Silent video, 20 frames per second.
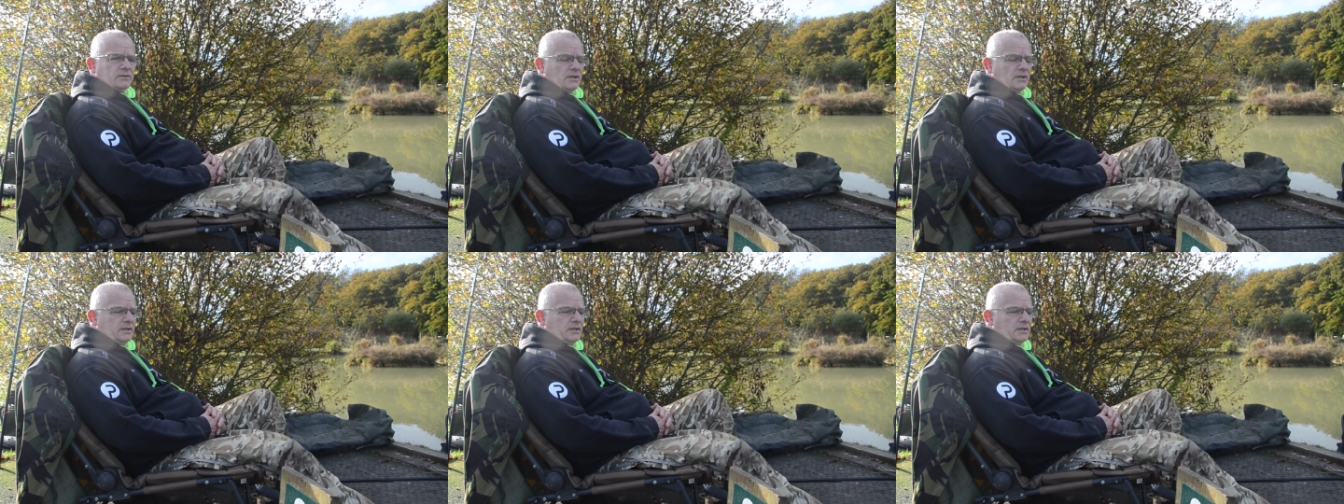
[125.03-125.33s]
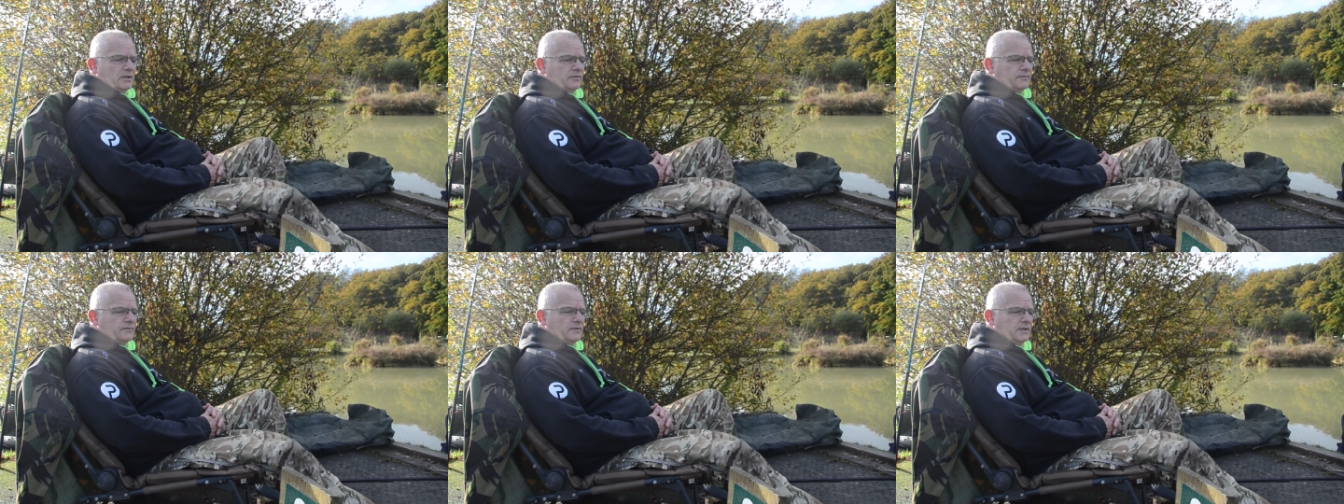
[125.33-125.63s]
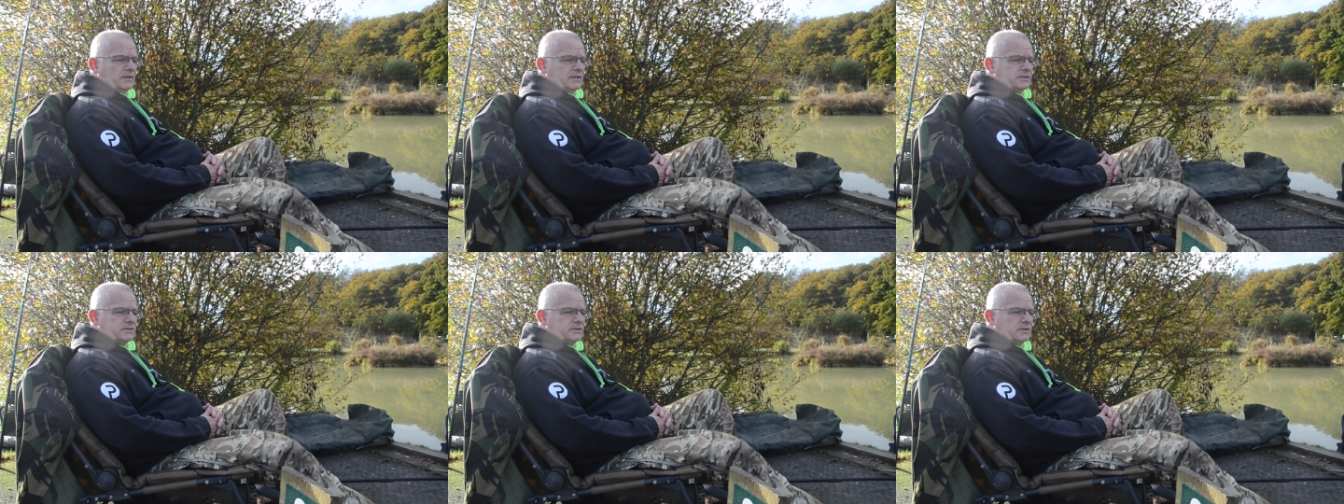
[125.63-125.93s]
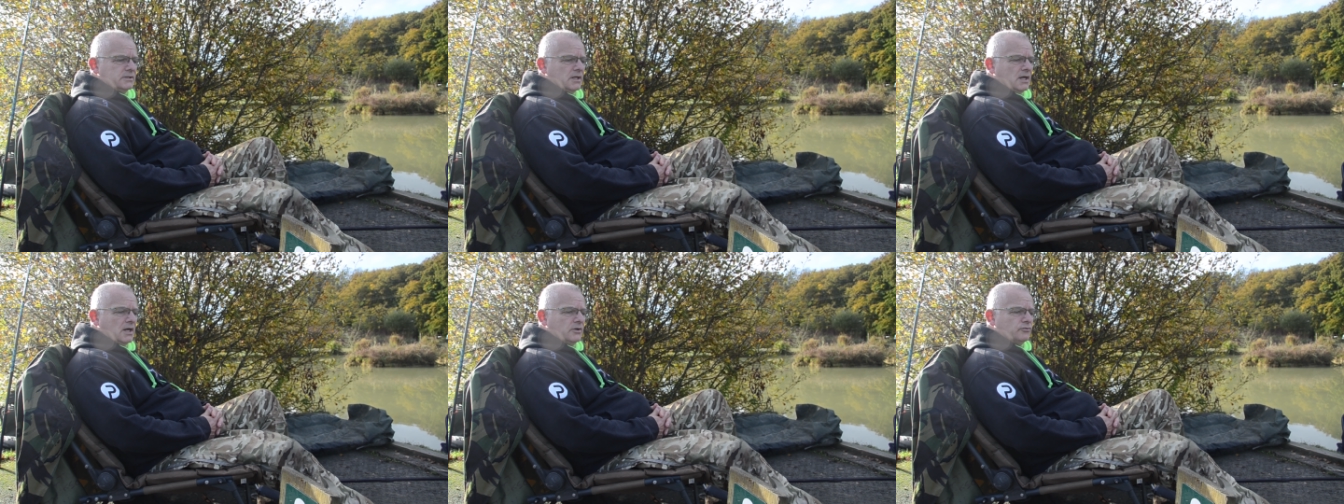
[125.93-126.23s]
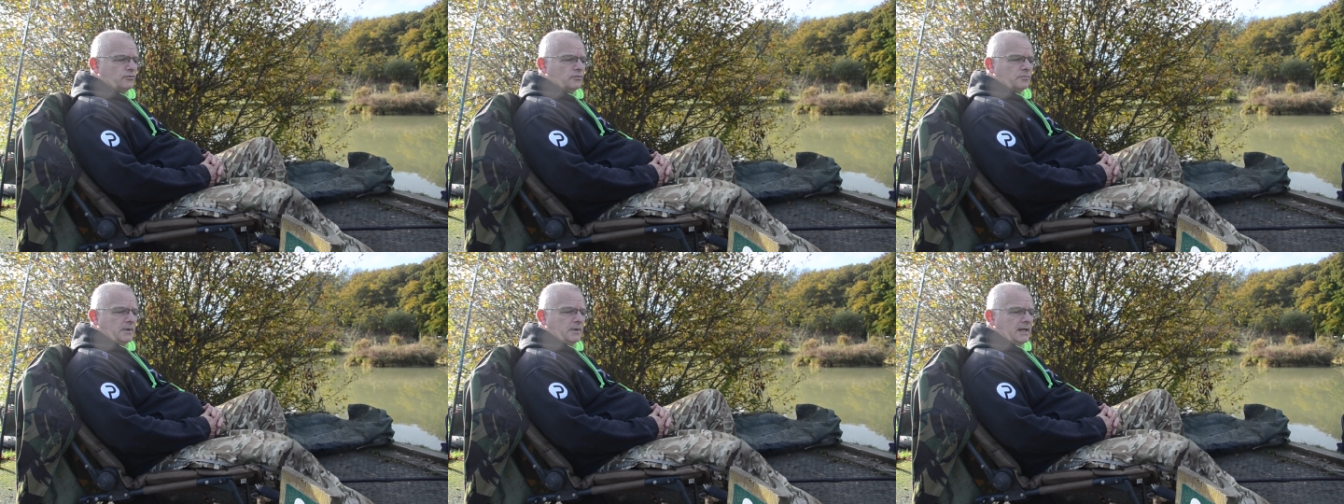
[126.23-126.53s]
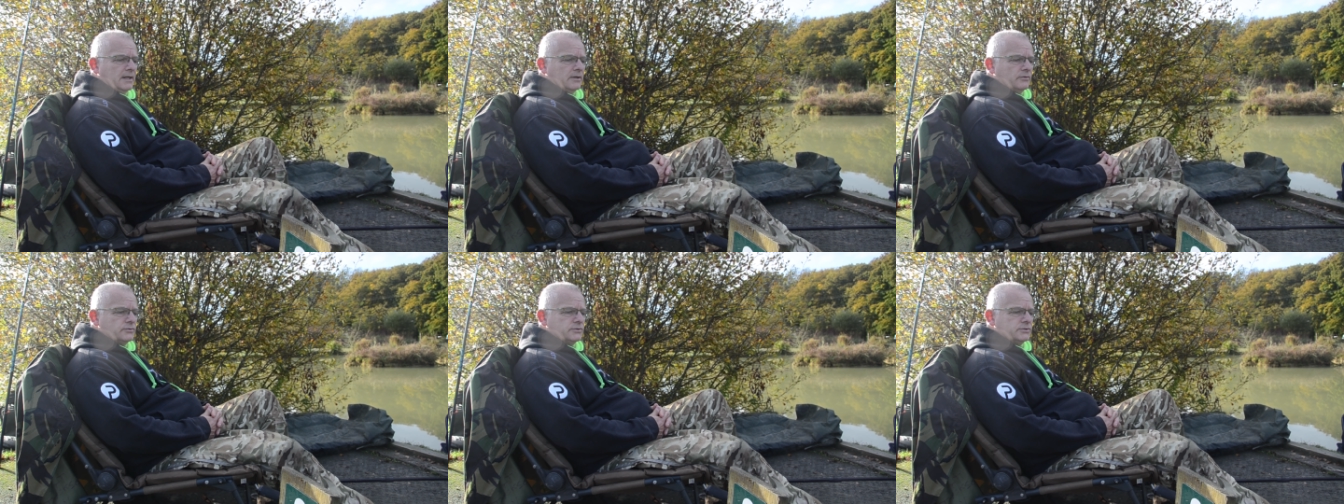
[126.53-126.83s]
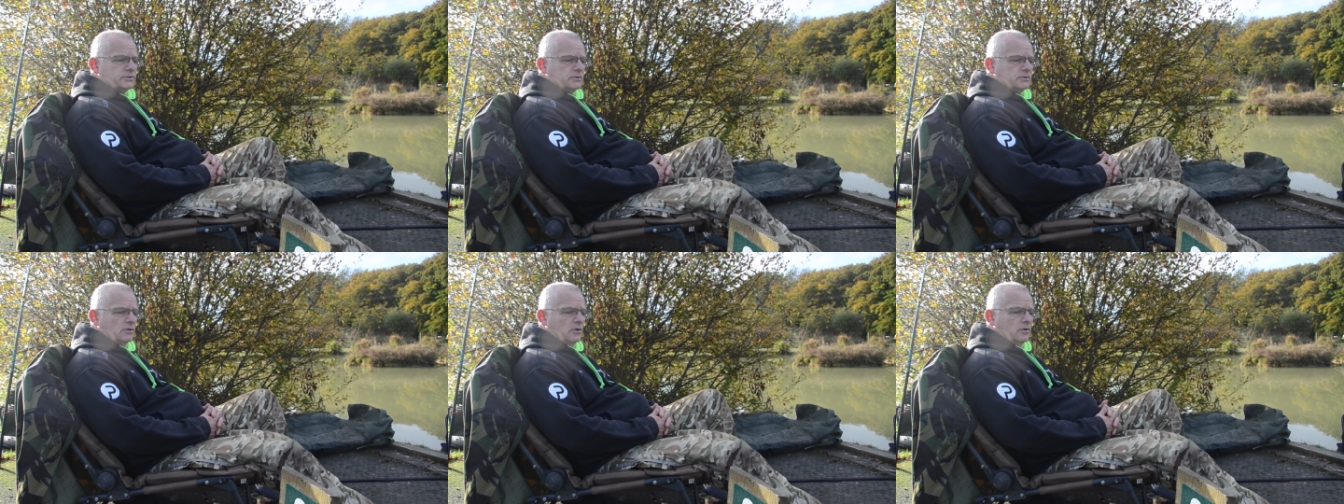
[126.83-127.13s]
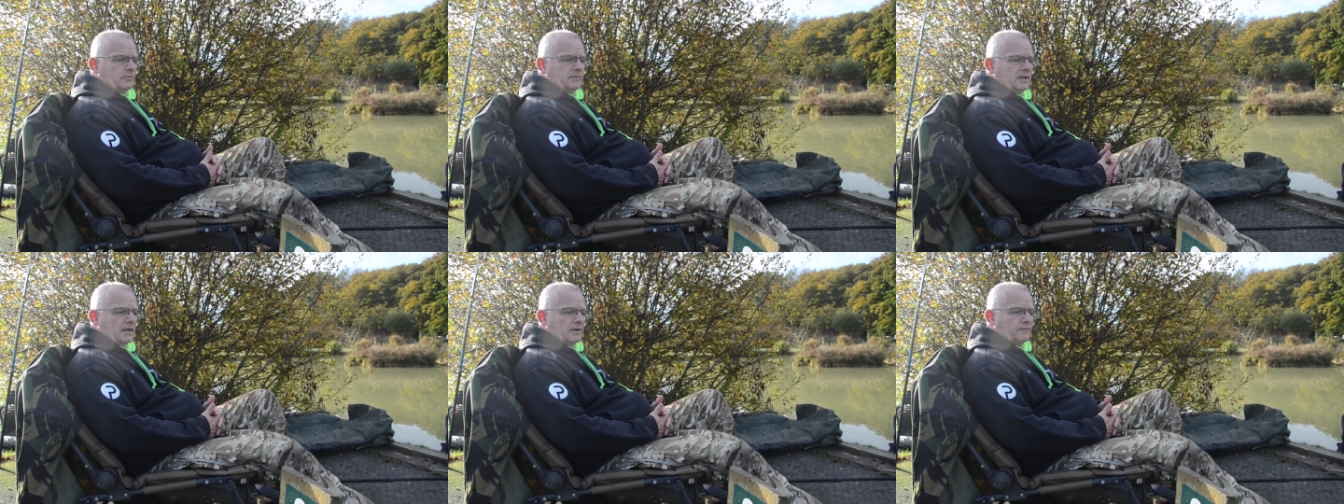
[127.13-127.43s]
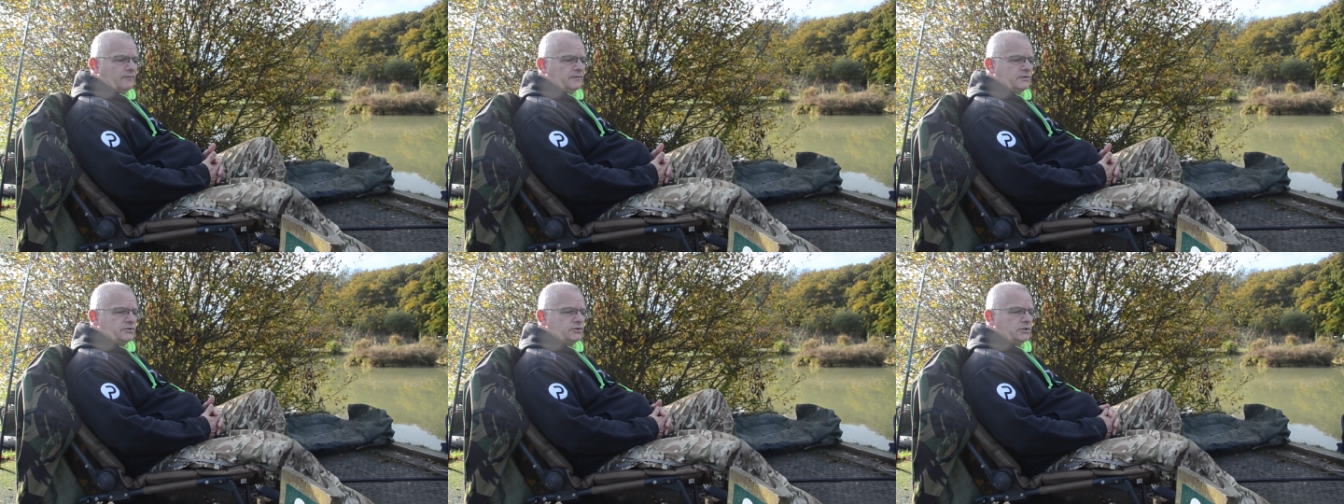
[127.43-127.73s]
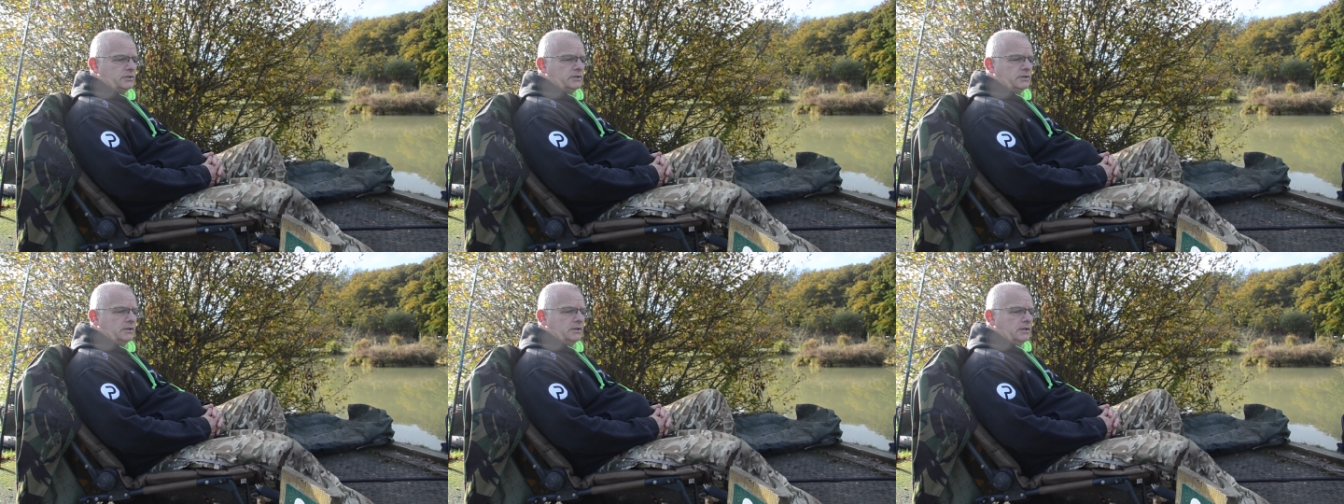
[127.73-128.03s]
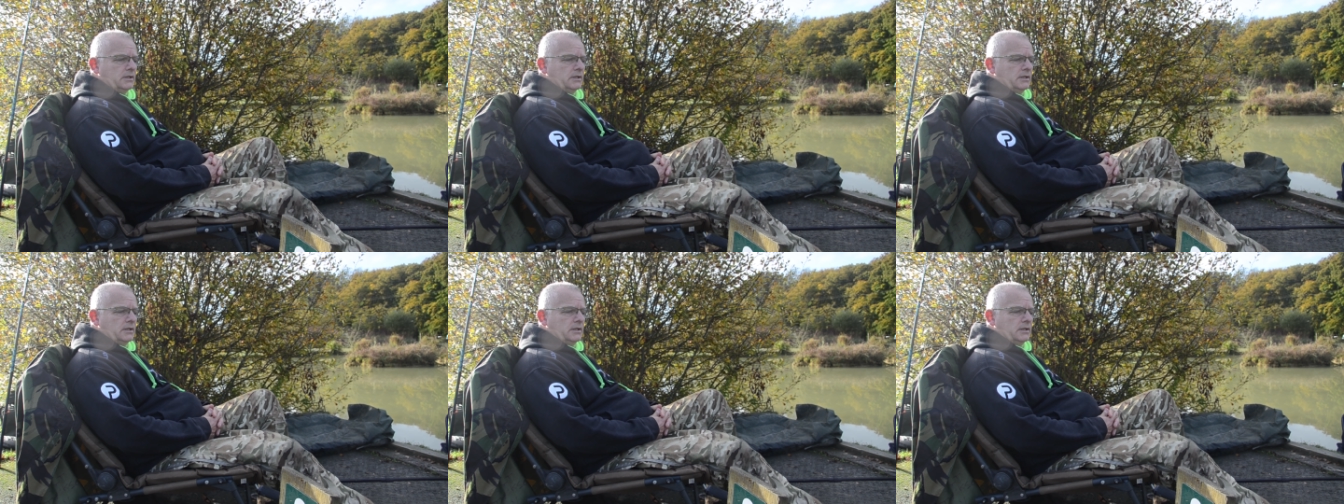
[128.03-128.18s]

you know, for less than £100, I'm now fishing